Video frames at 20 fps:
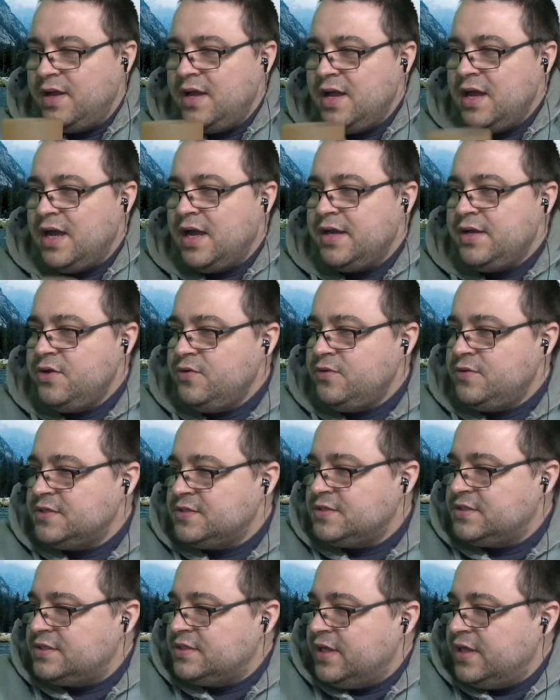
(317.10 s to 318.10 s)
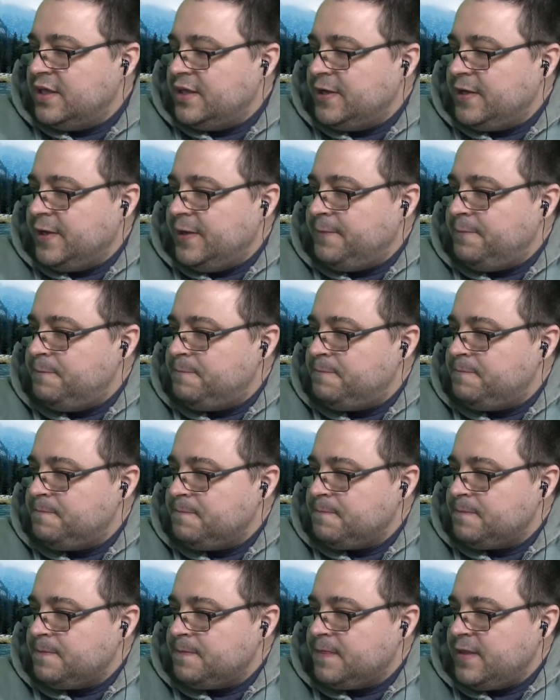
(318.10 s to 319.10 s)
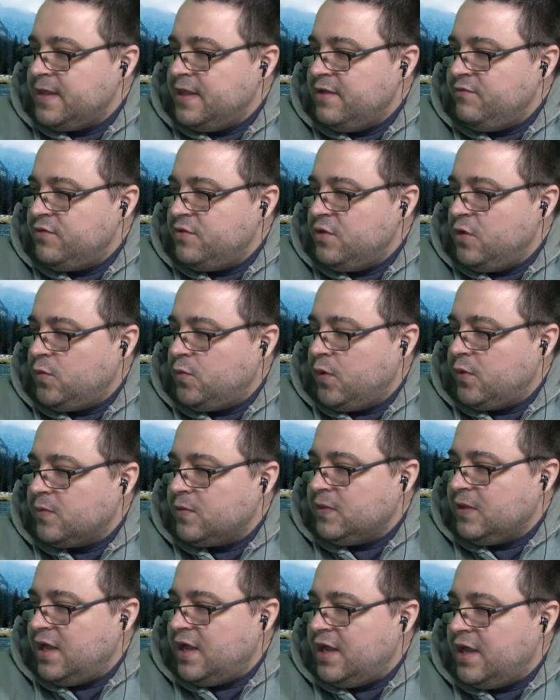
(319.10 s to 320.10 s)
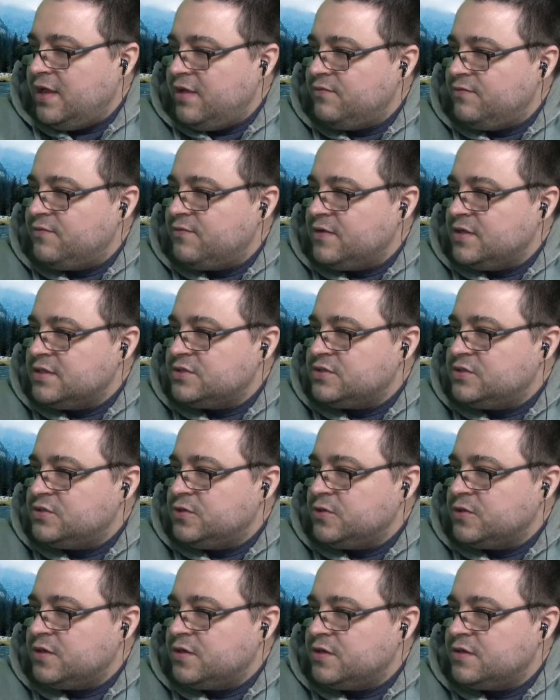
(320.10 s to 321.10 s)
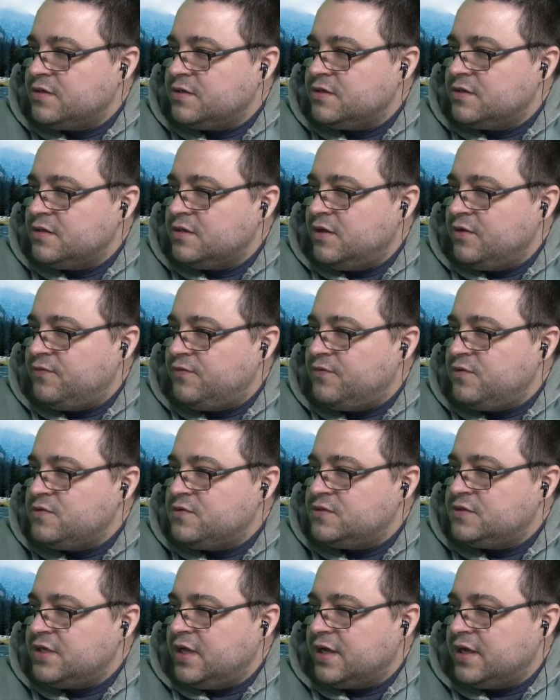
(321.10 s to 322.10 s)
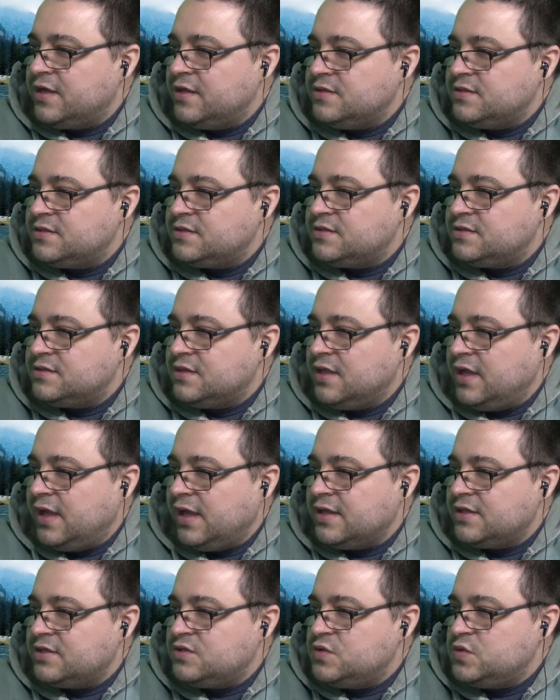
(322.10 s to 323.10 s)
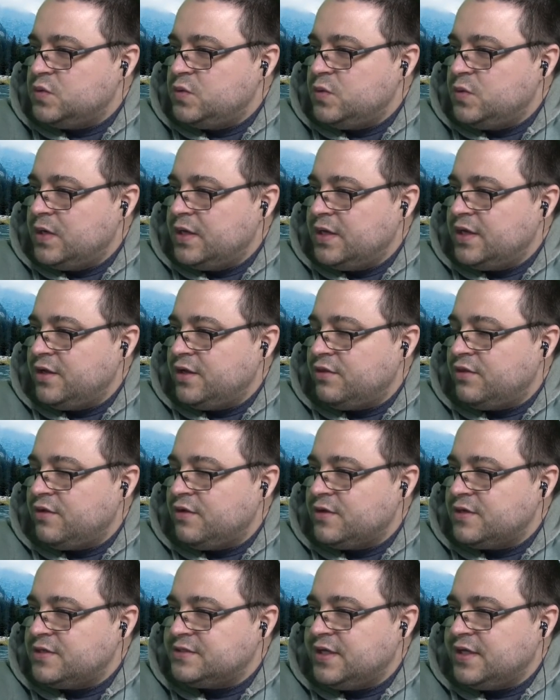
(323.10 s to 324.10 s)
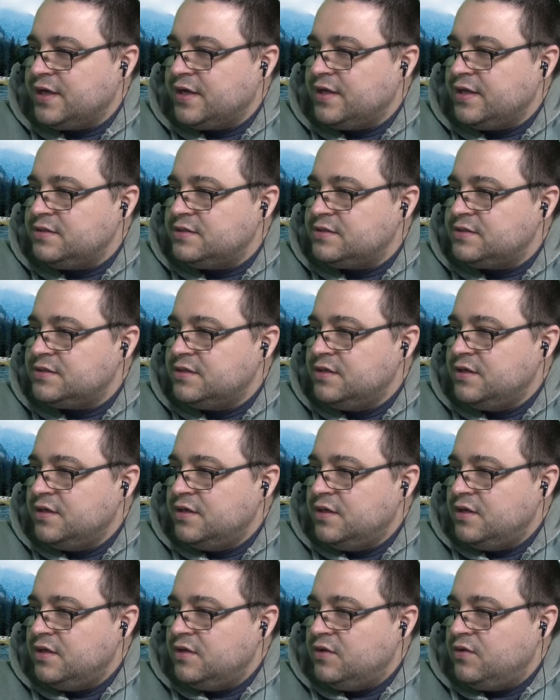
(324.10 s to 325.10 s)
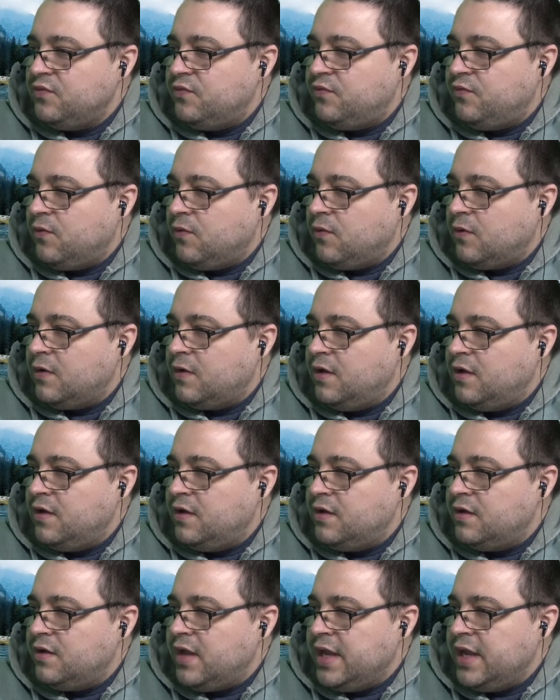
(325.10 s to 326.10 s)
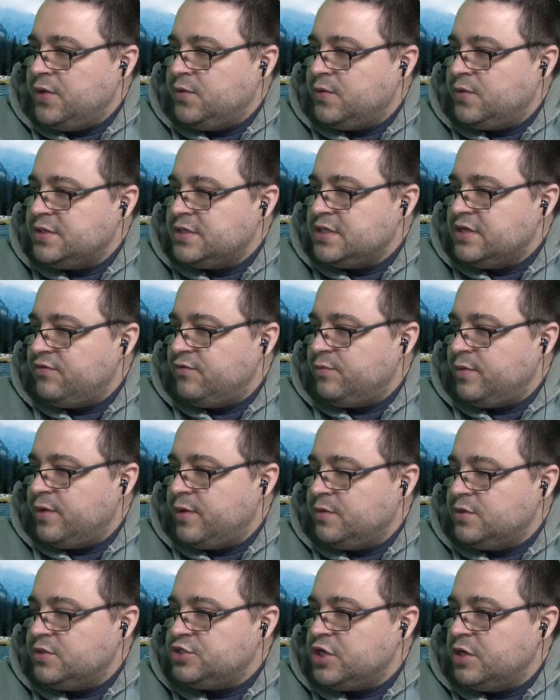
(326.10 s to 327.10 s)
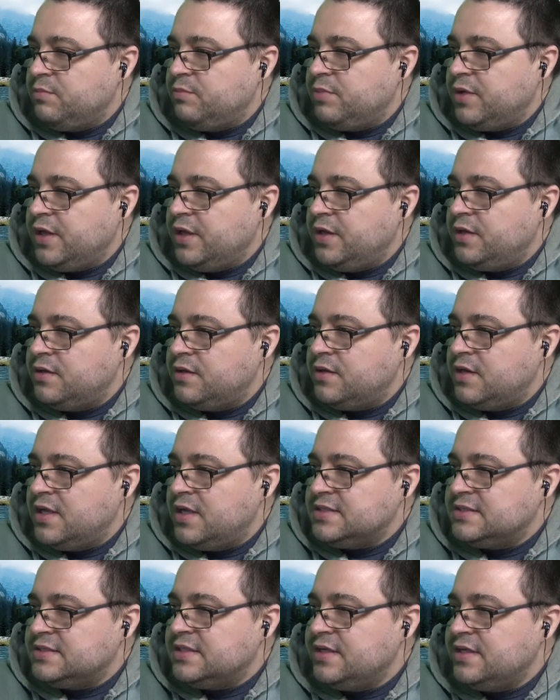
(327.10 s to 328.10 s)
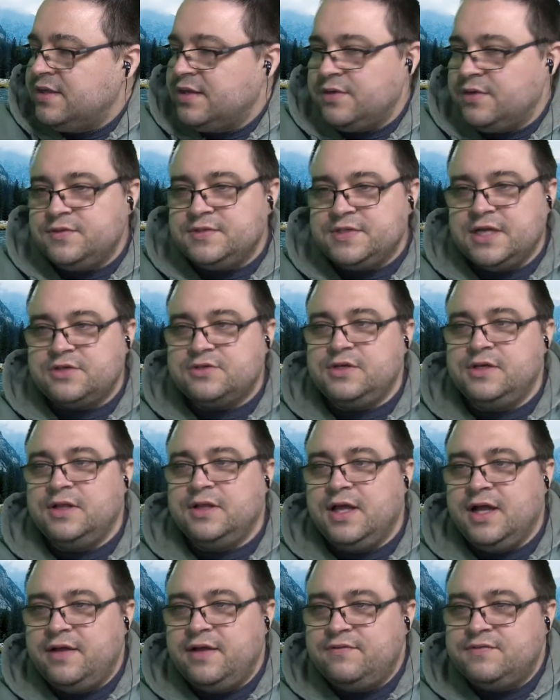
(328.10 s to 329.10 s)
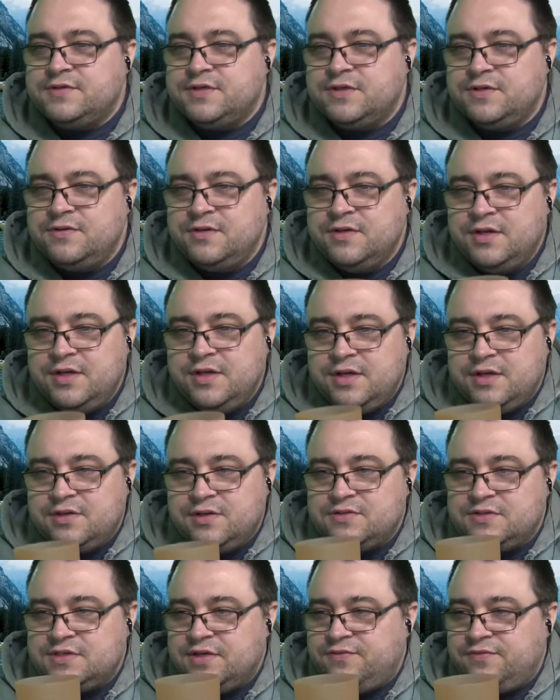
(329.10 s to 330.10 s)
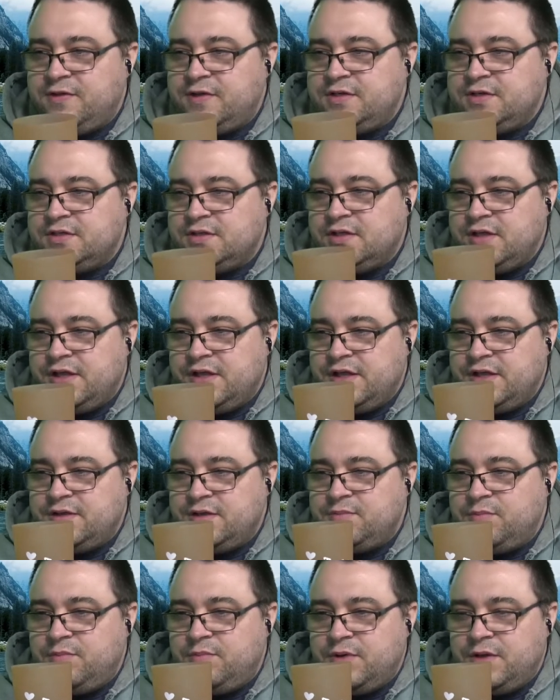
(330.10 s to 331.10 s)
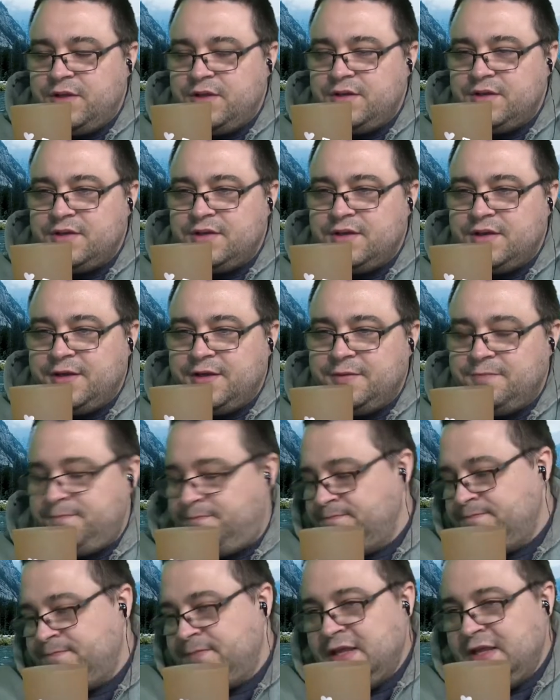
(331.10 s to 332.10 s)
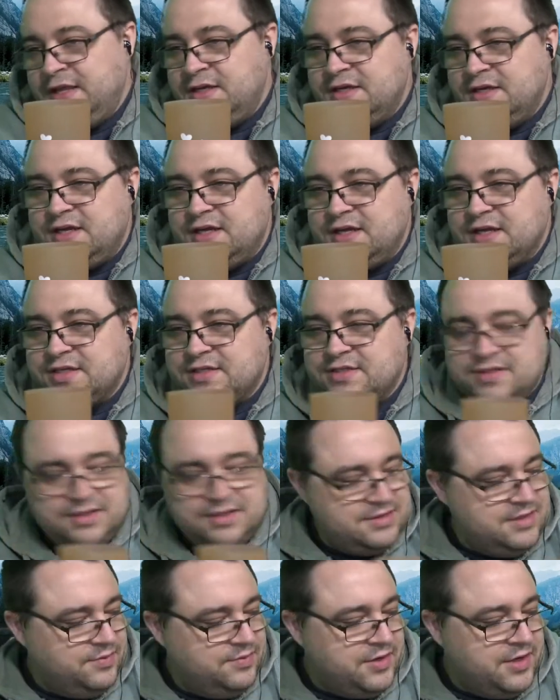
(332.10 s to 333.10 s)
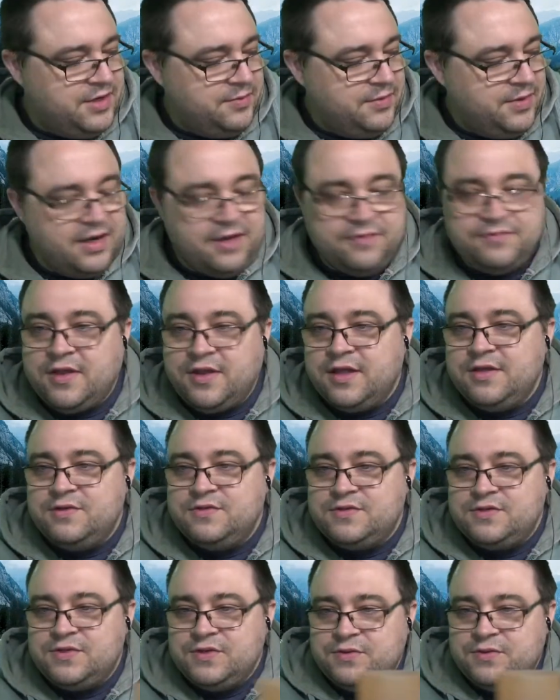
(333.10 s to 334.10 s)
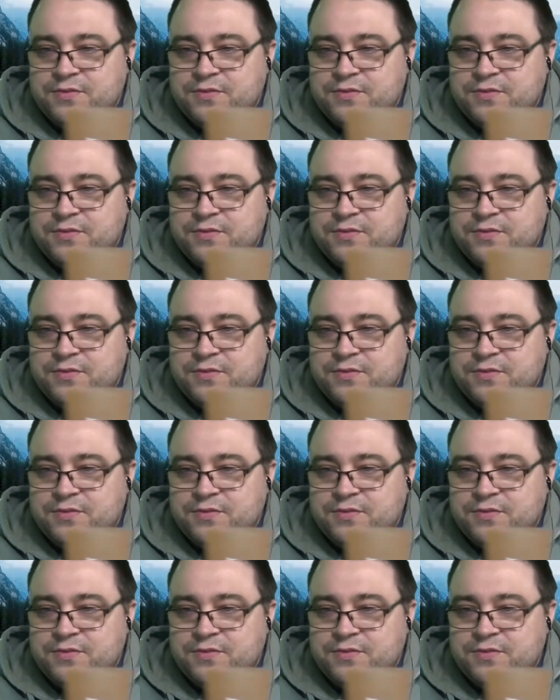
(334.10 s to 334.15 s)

I noticed that even though we were live, it took a few seconds, like 20 or 30 seconds, for anyone to even be able to jump in and see that it was actually live. So there's definitely a delay, but I guess that's something I'm going to have to get used to.